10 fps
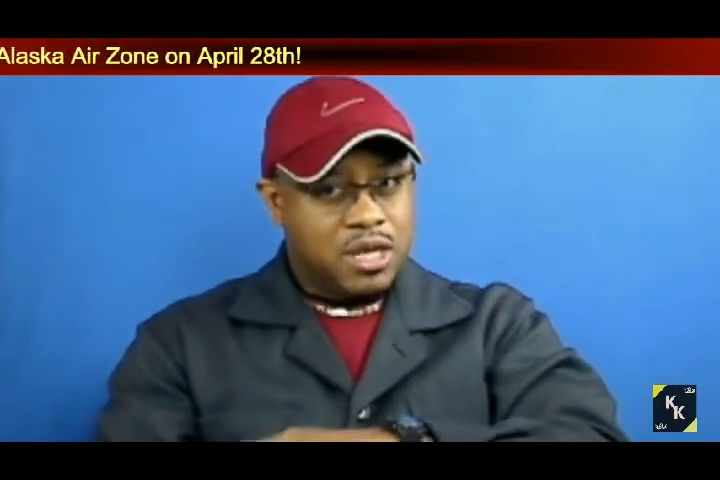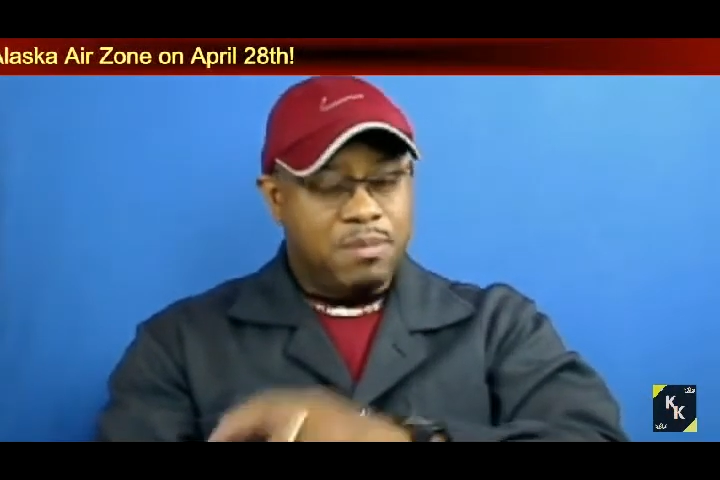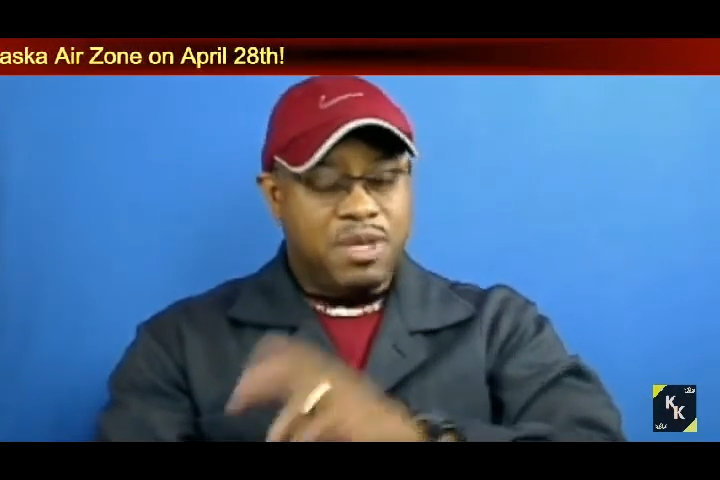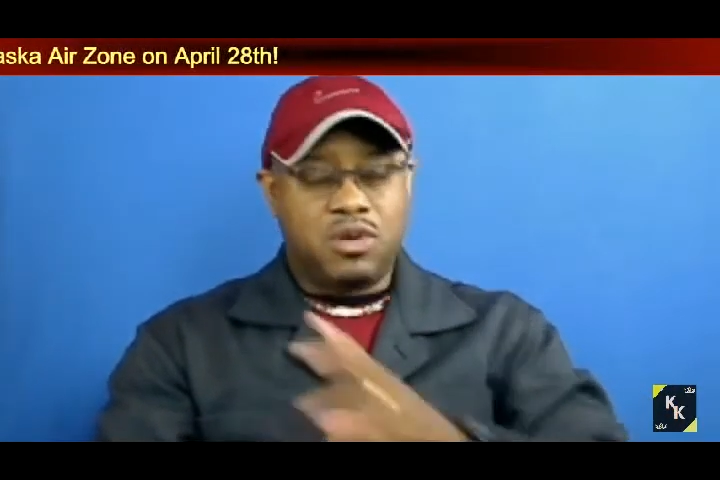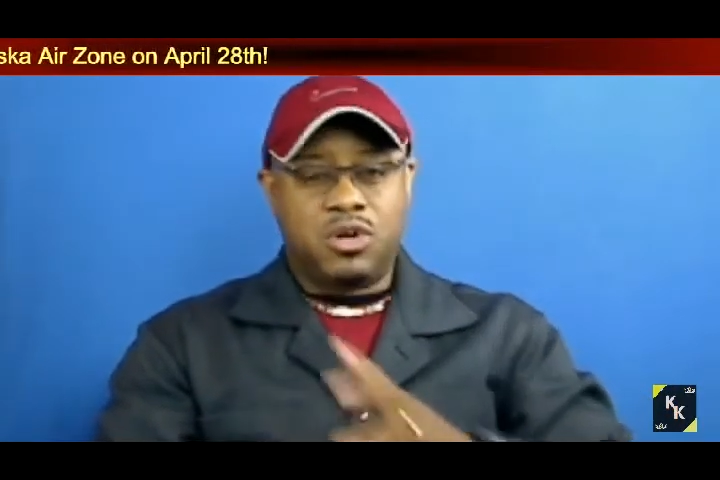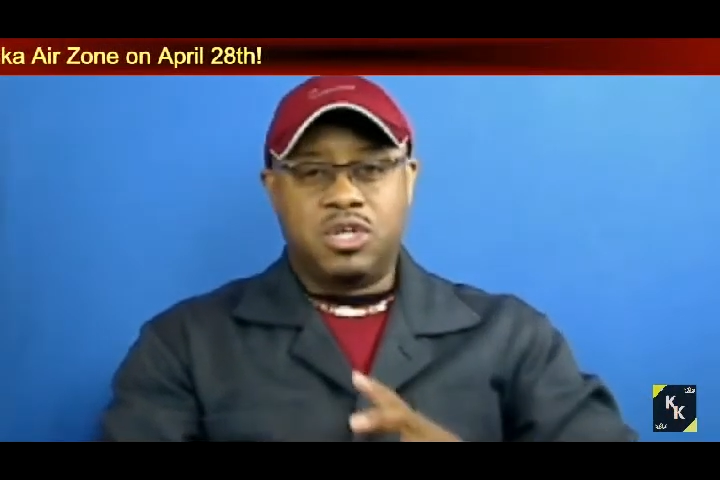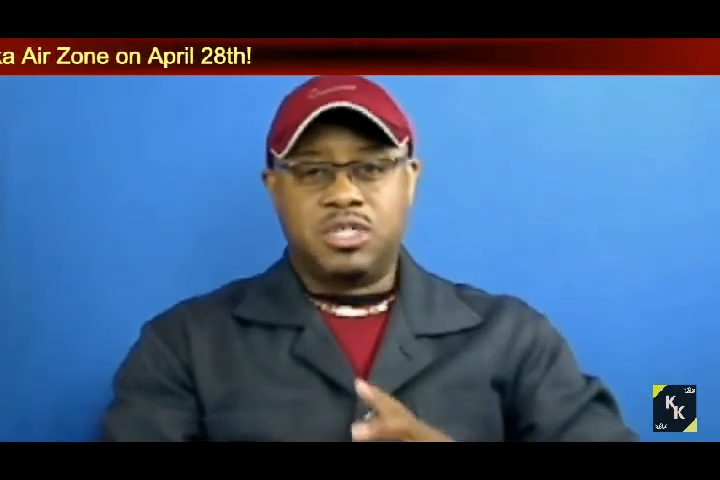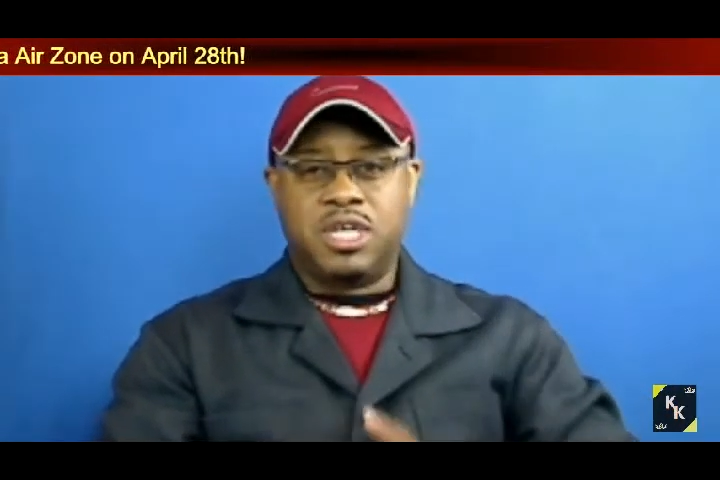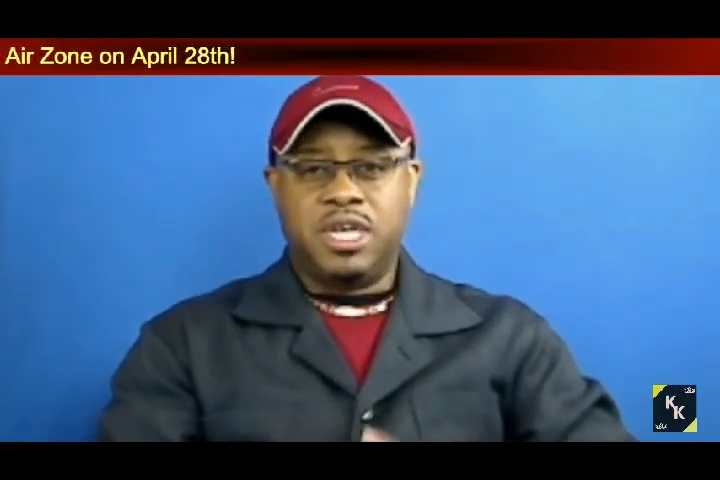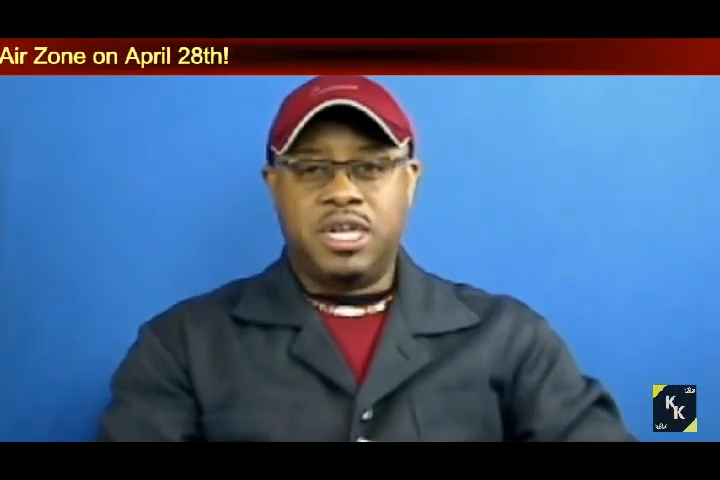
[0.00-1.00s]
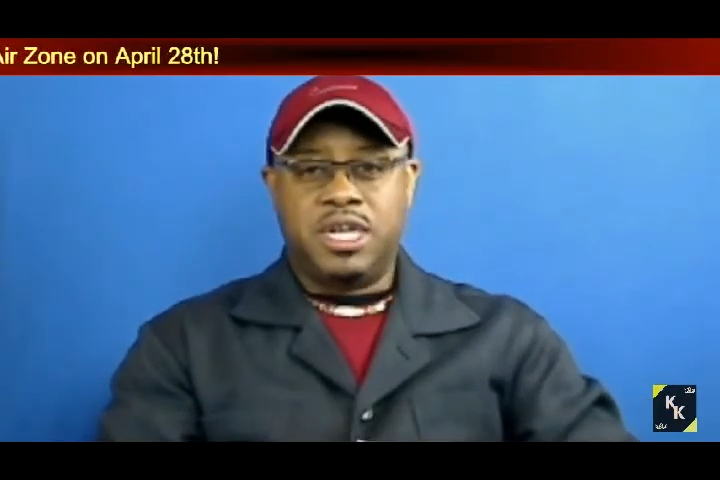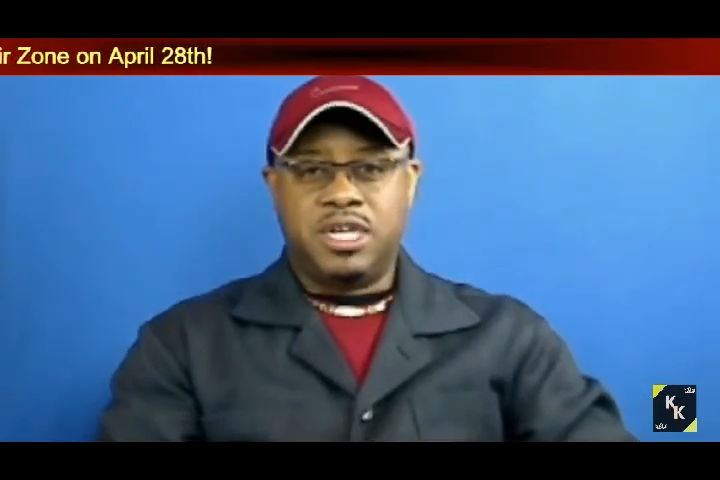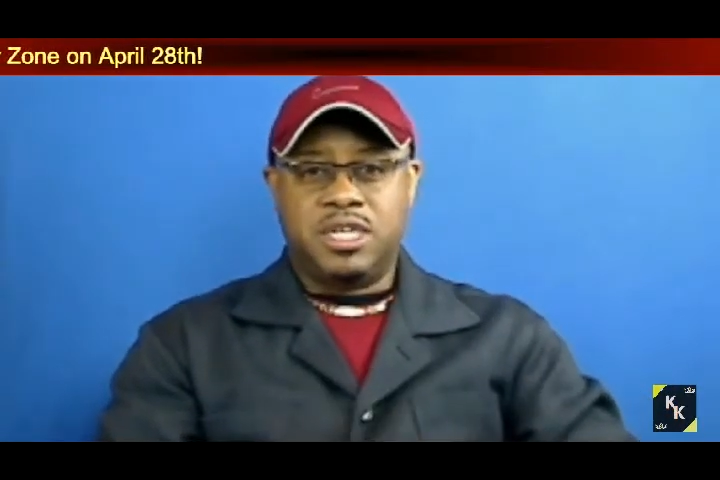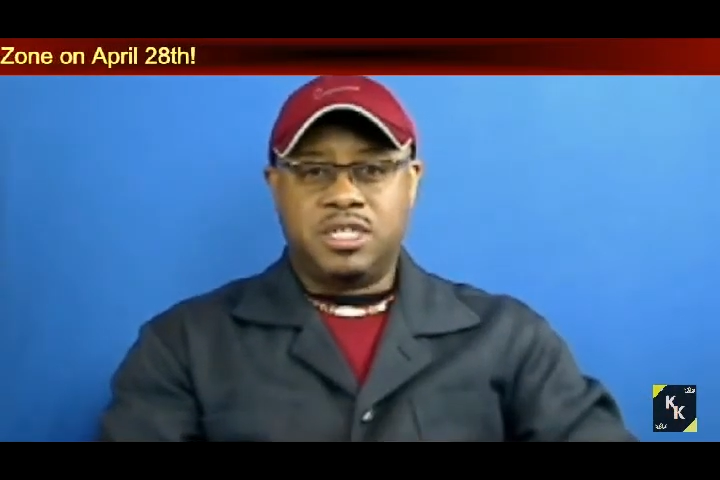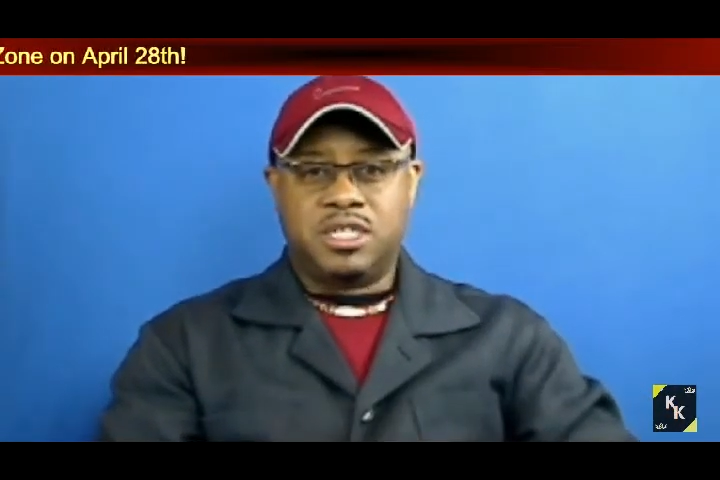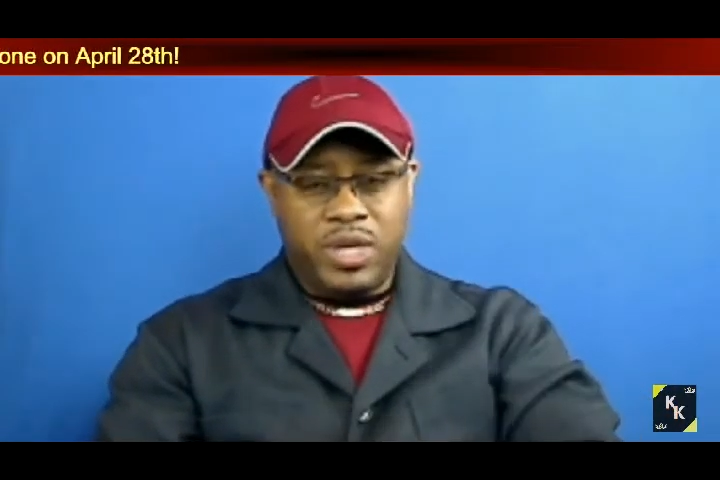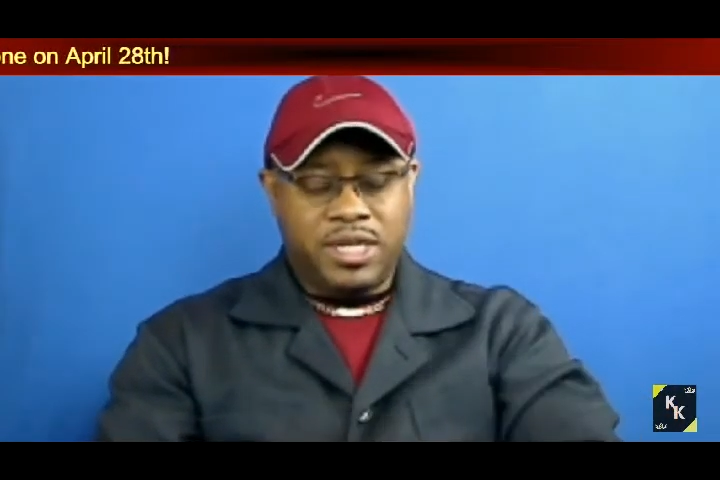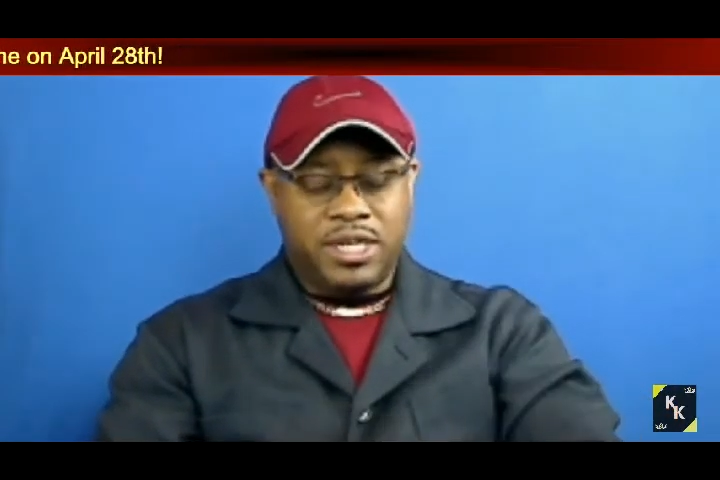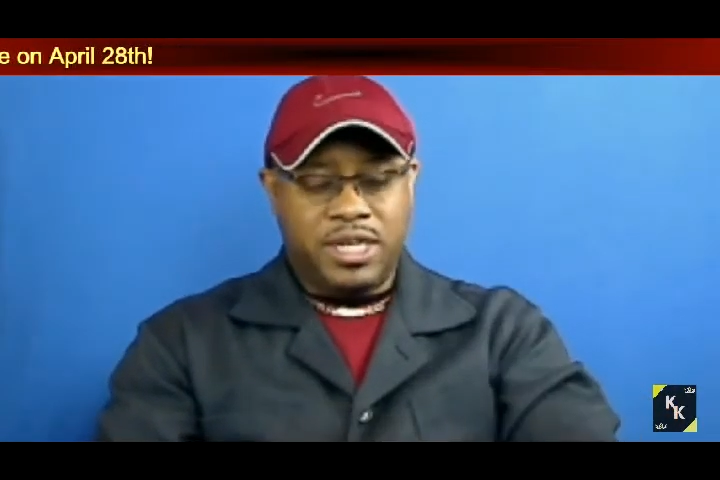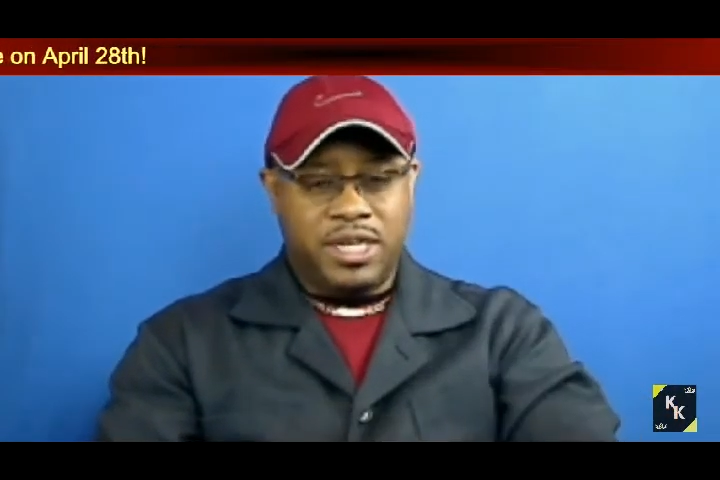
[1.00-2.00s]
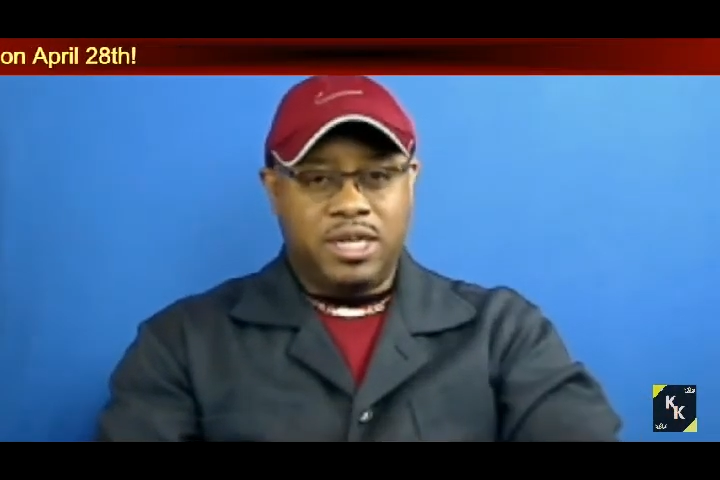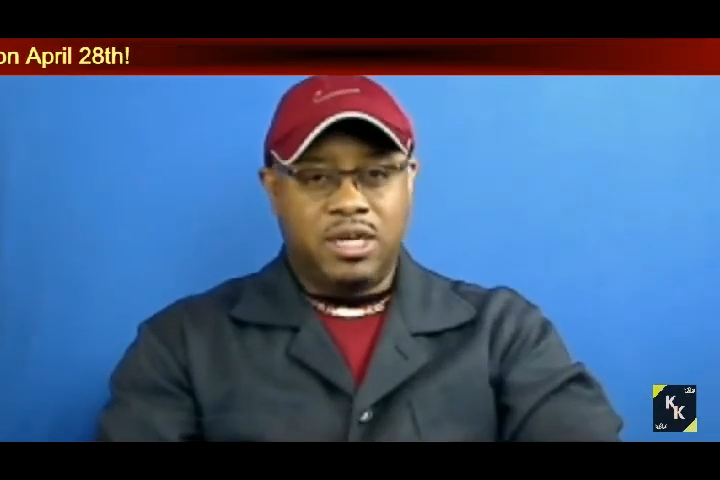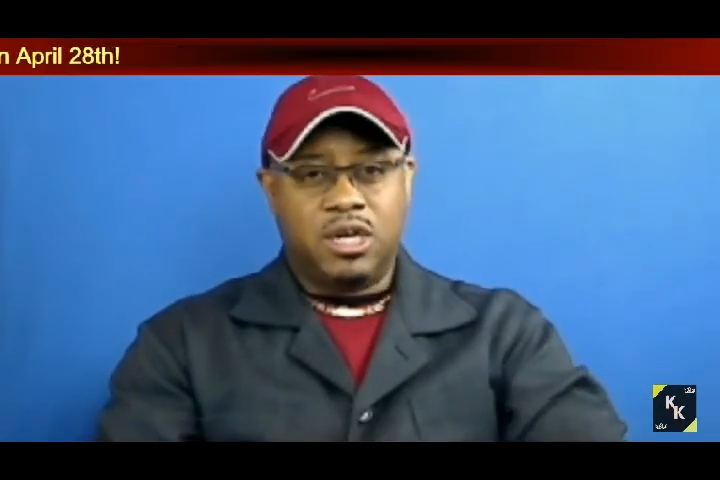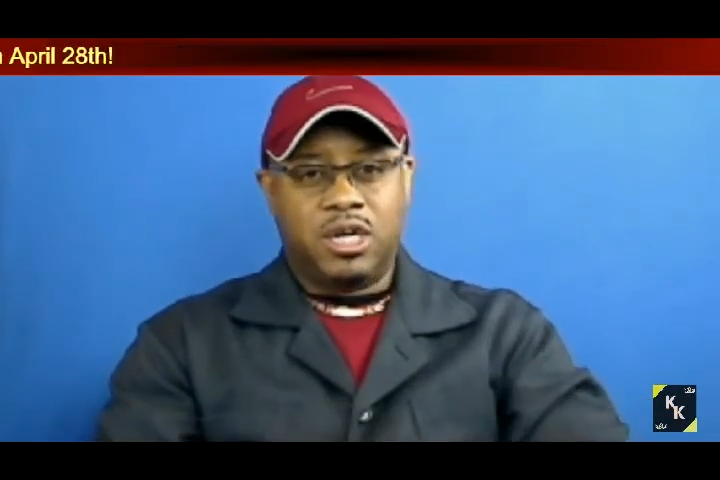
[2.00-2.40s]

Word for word: because it is weakening